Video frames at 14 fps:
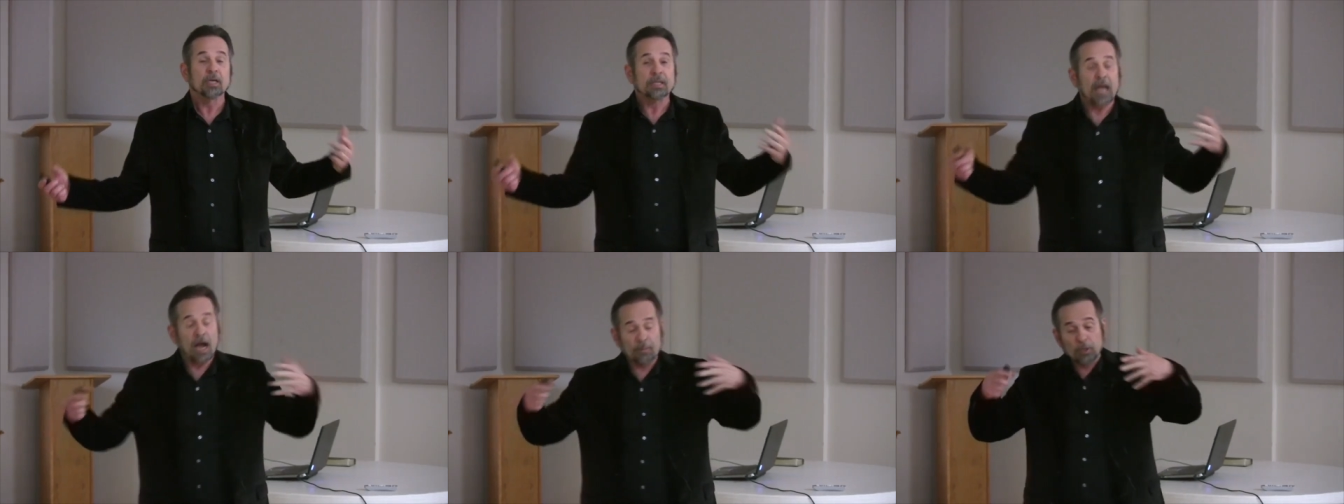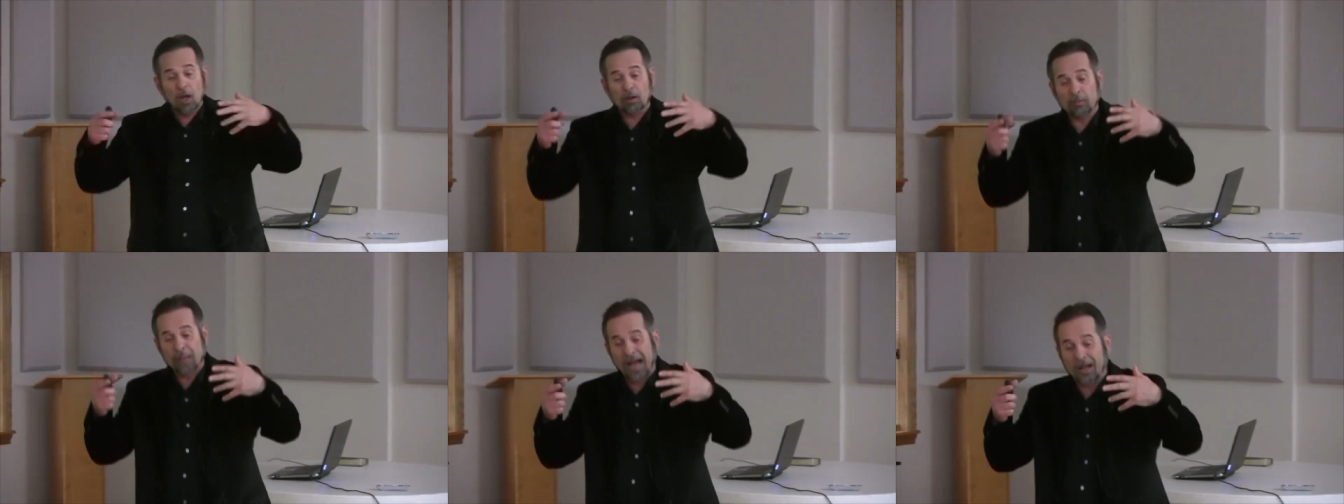Now I'm
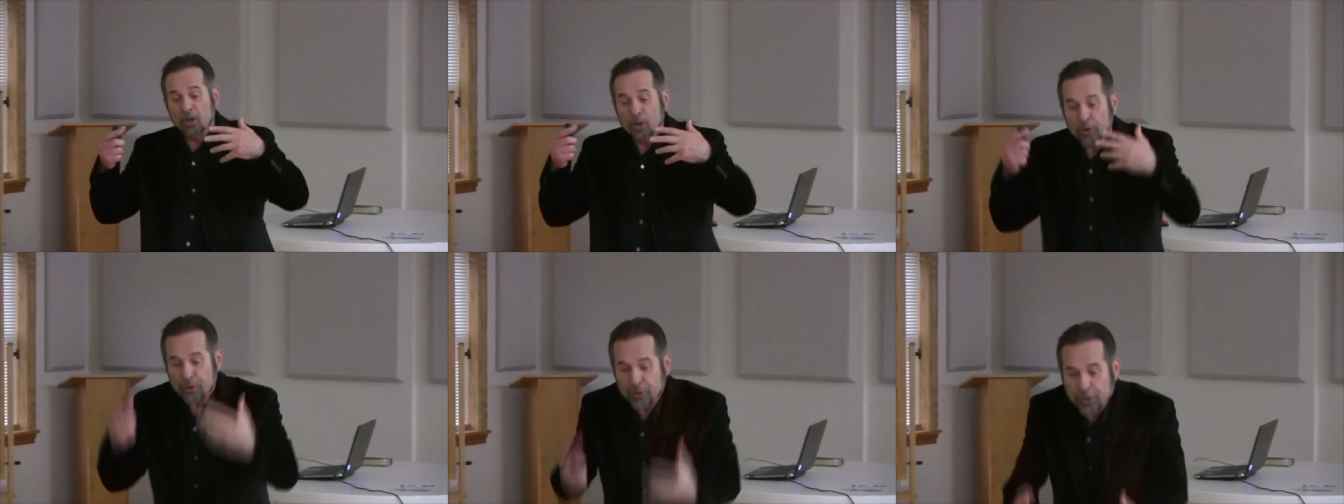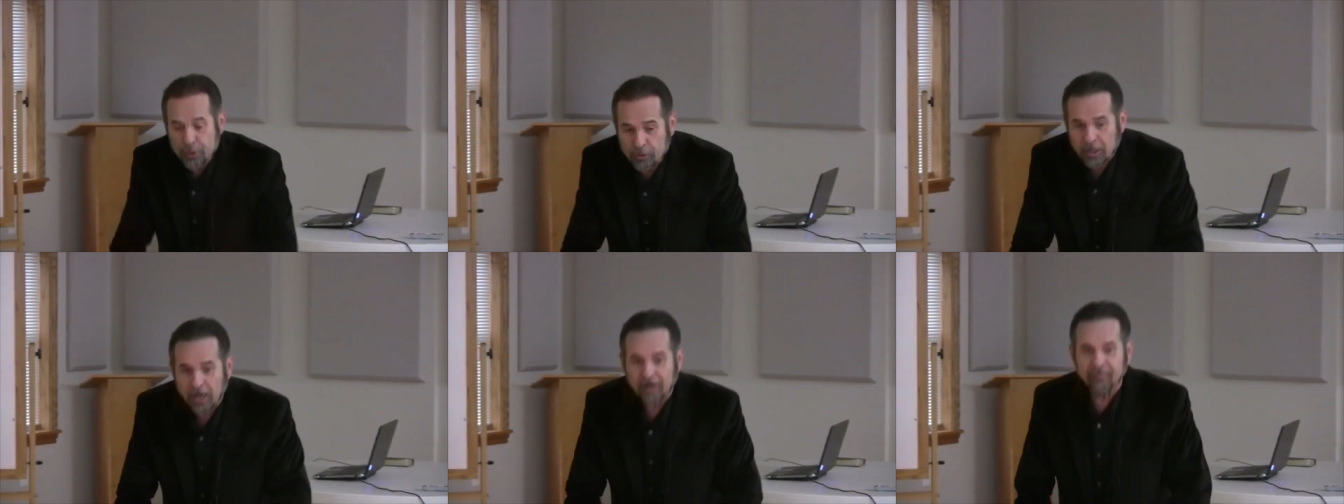talking about
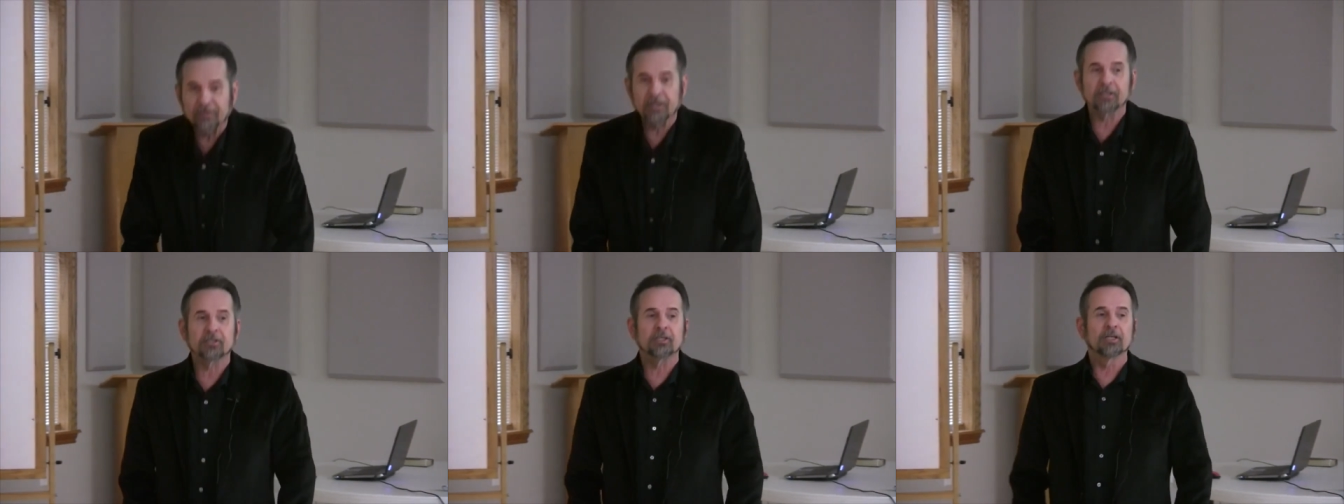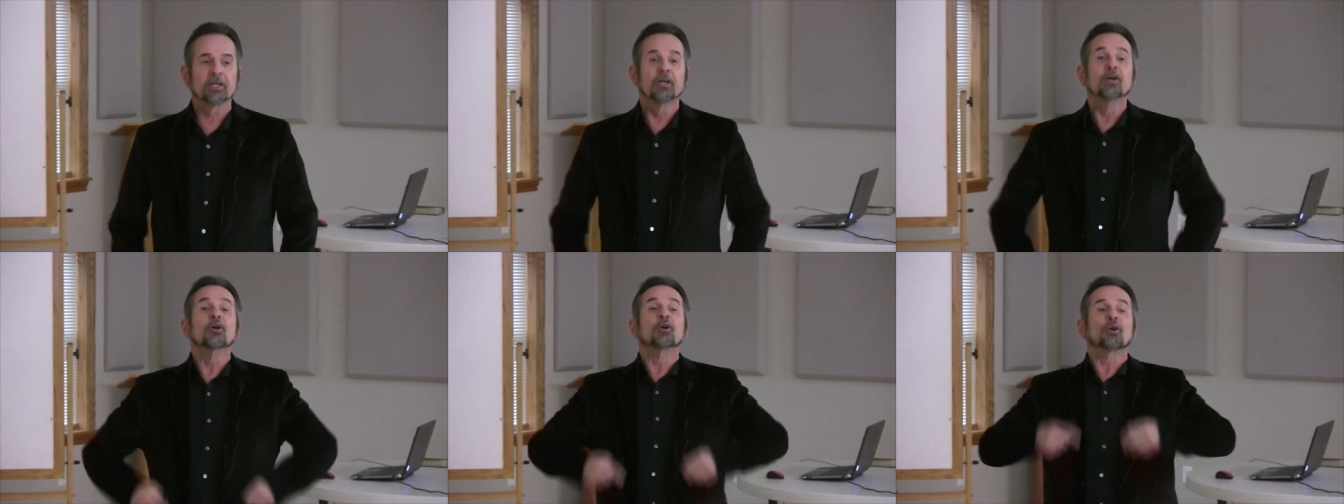new covenant
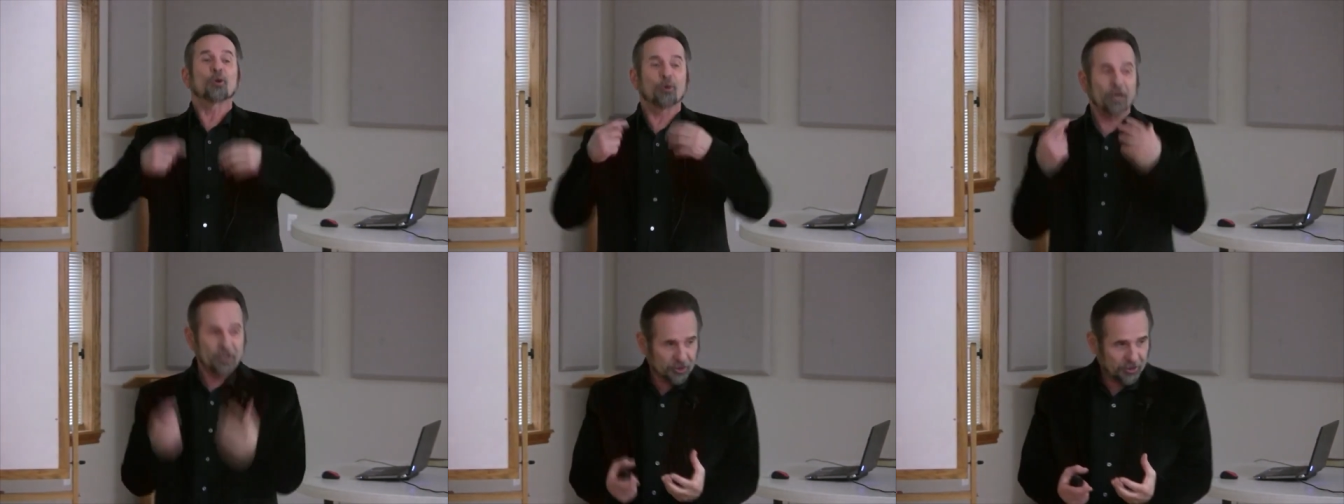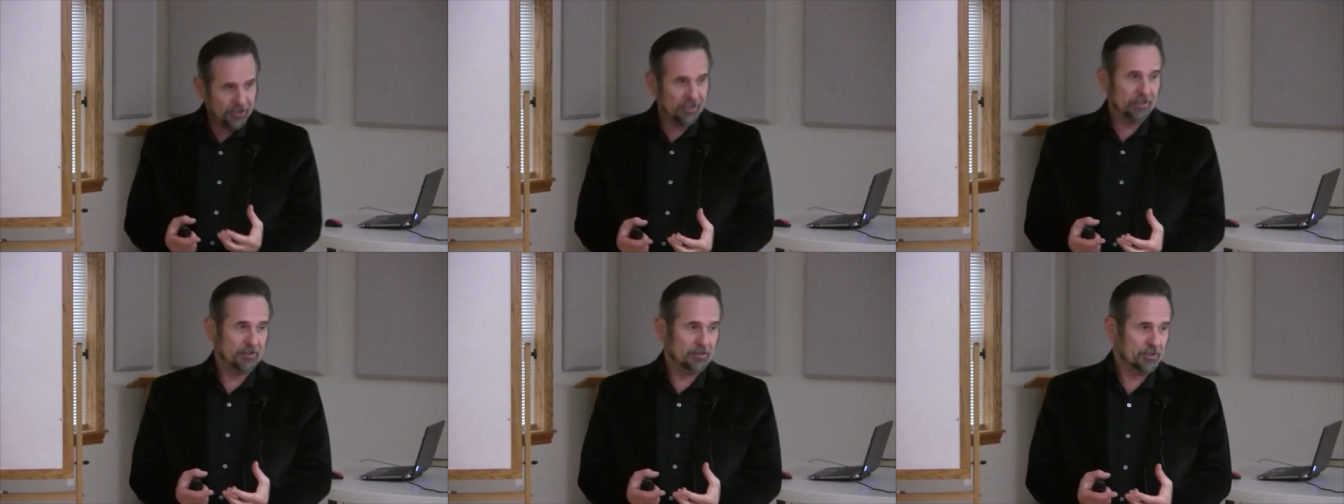
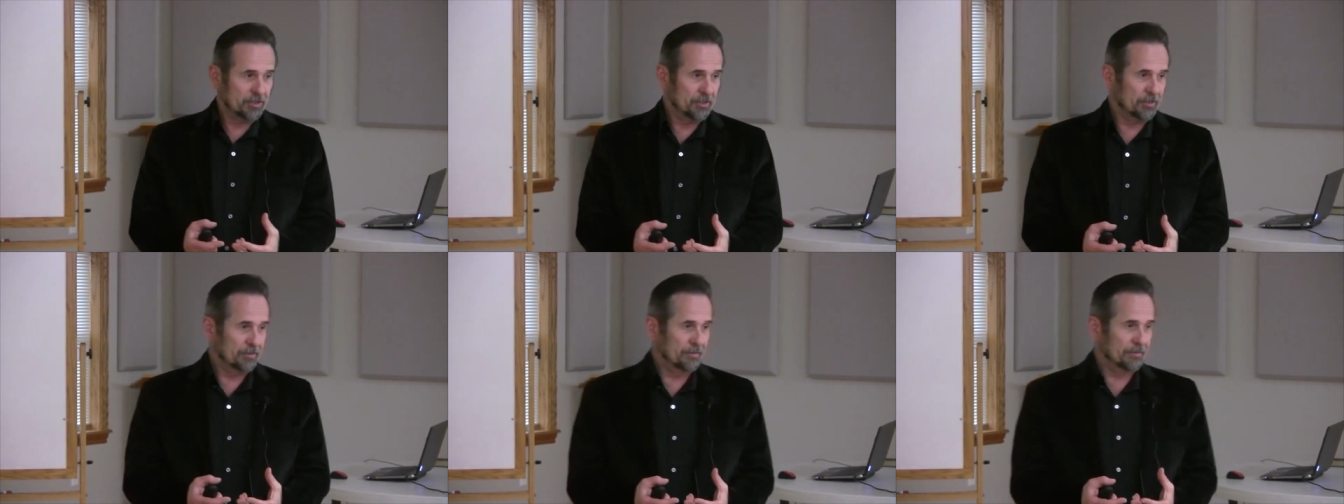Christians.